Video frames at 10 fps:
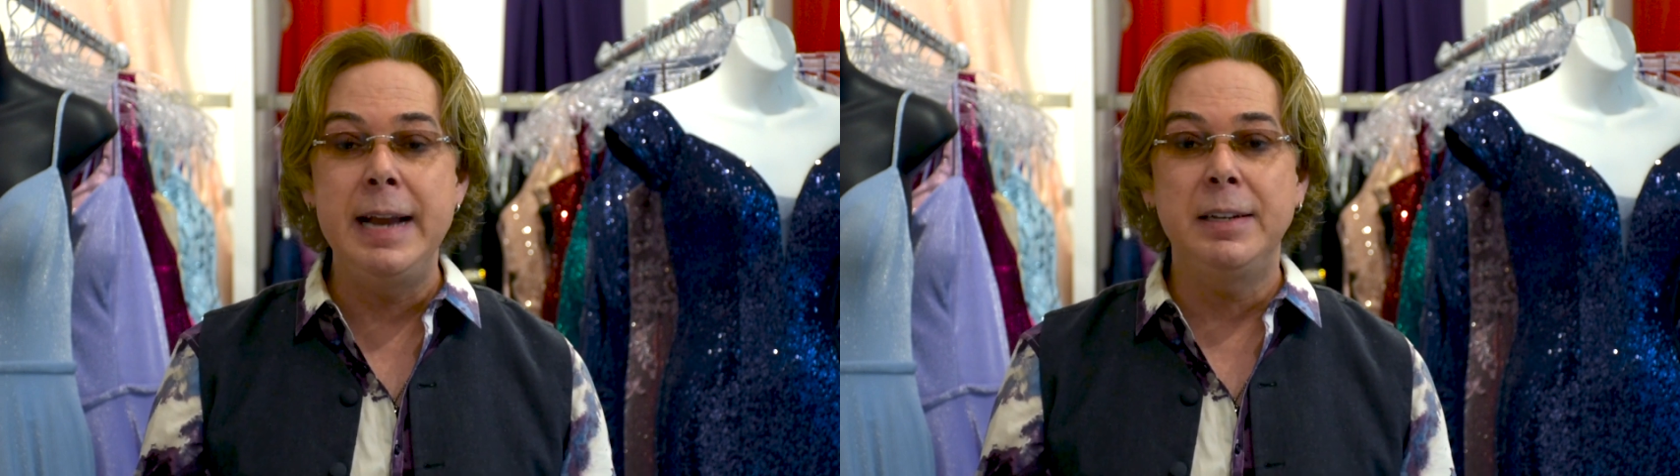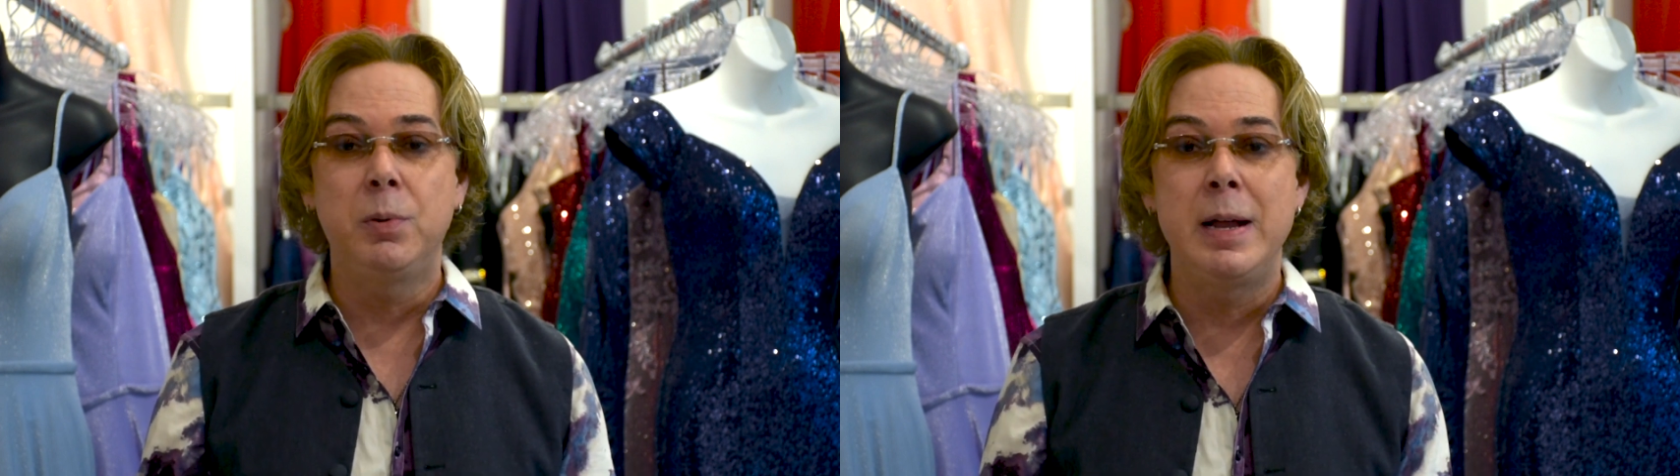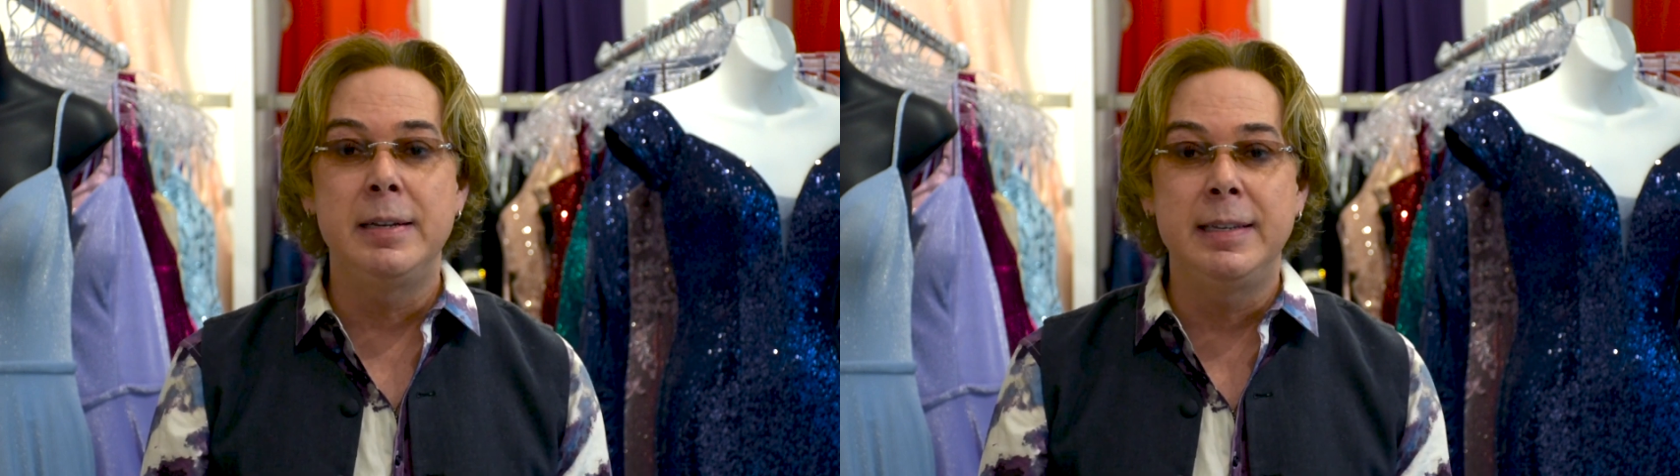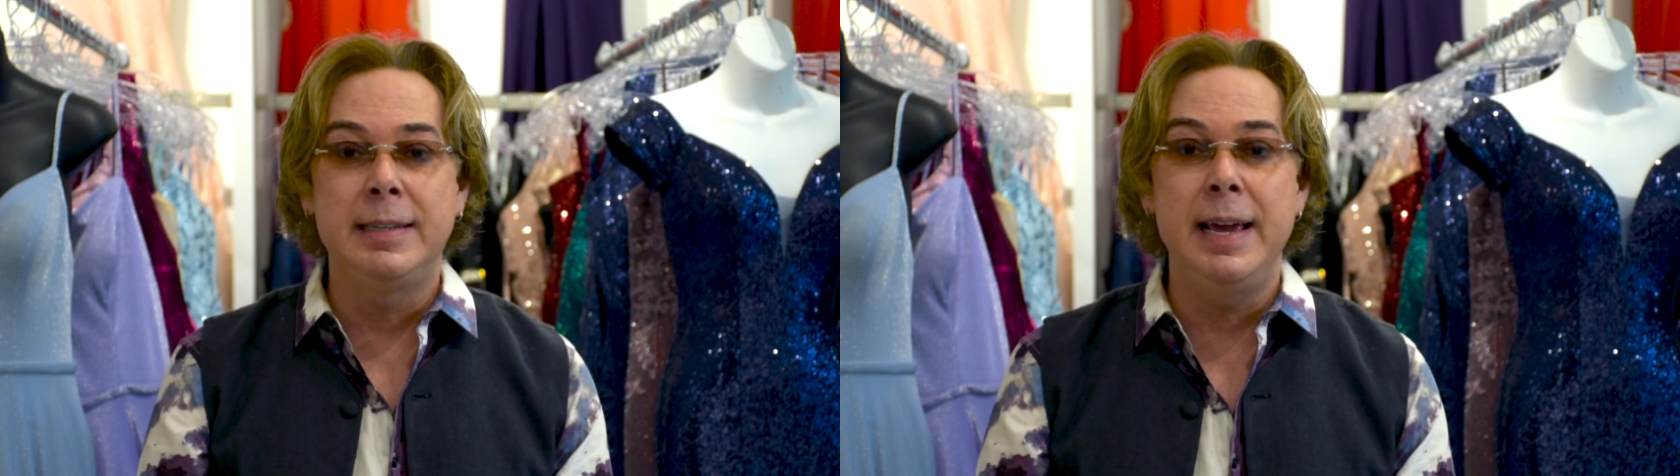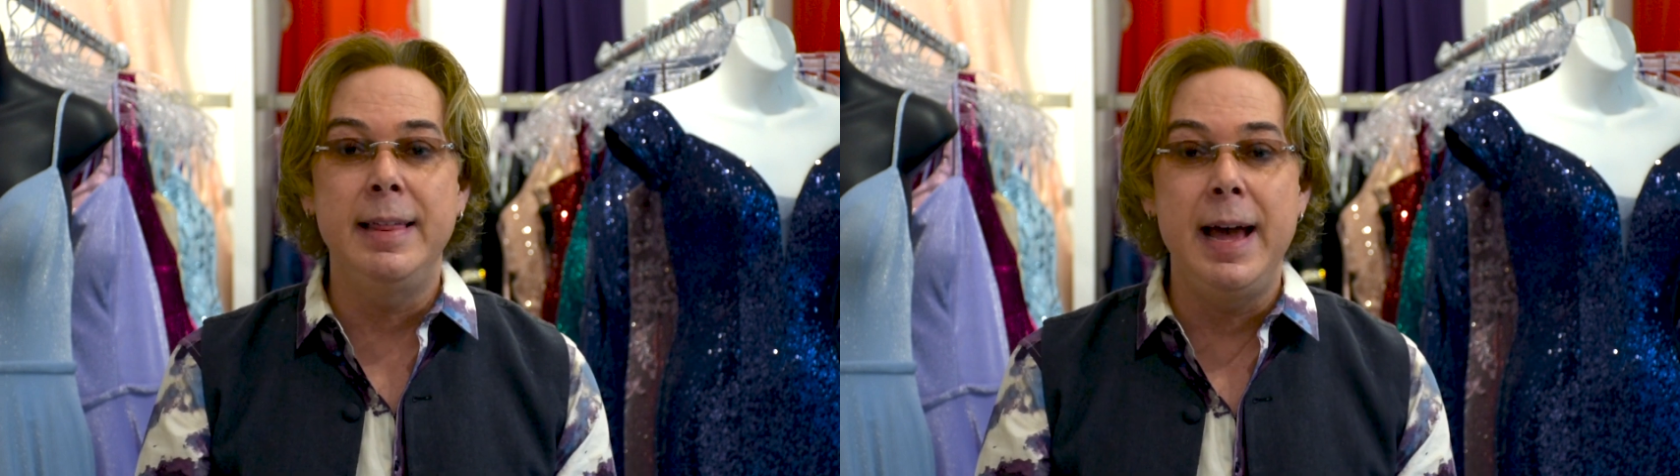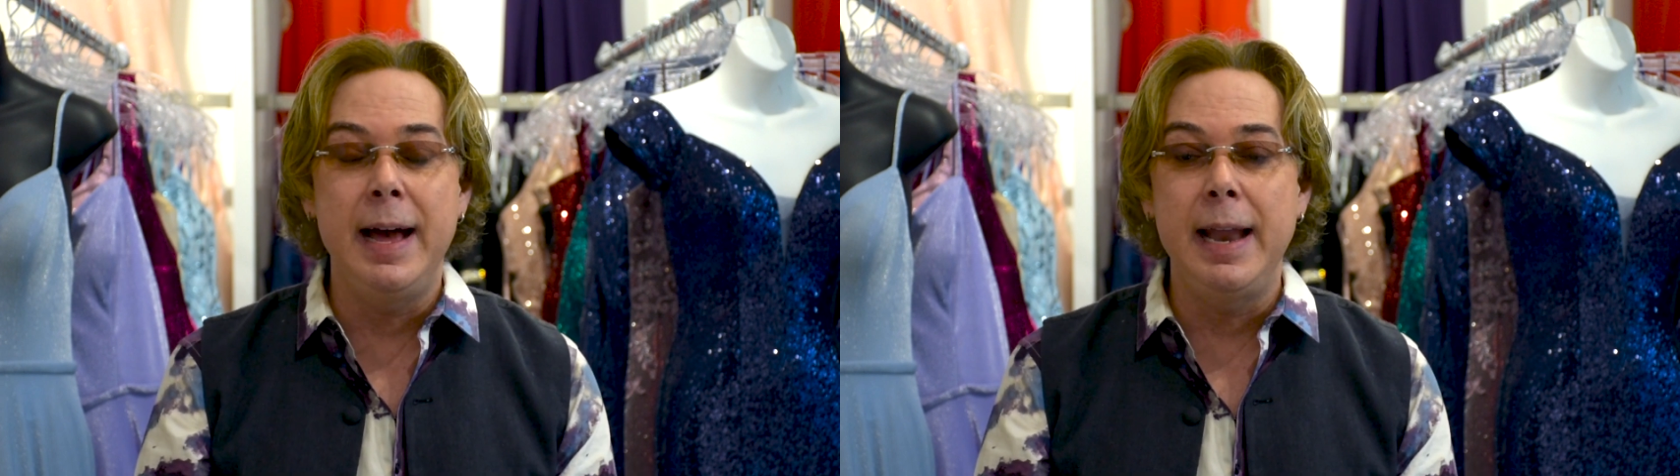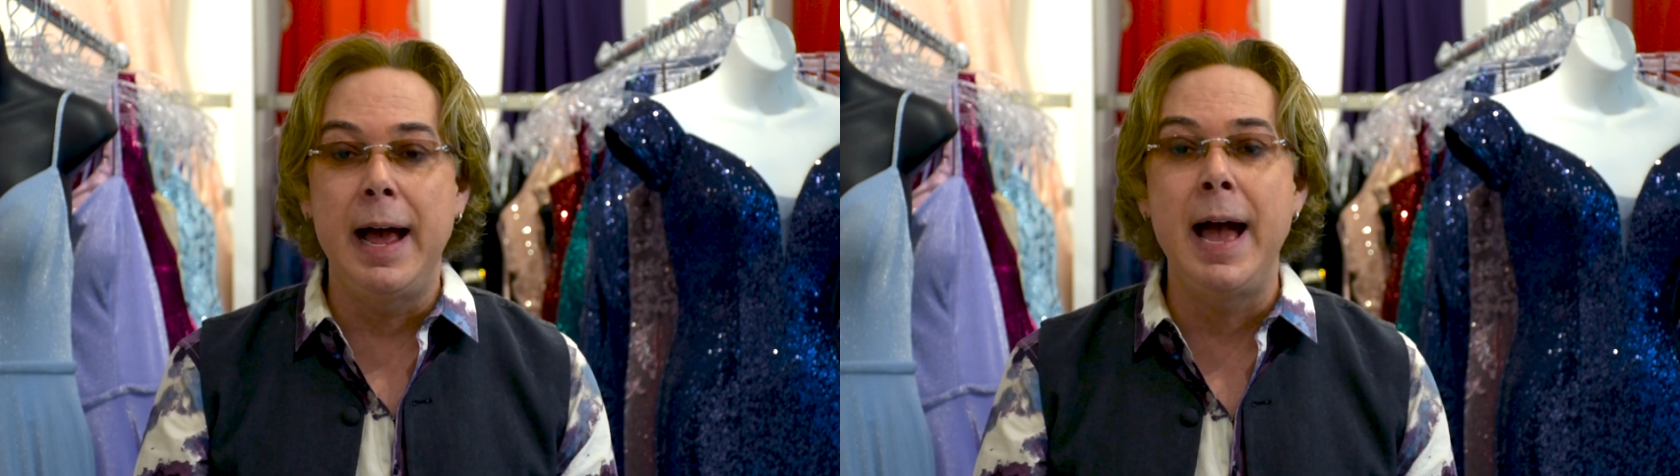just wanted to say that.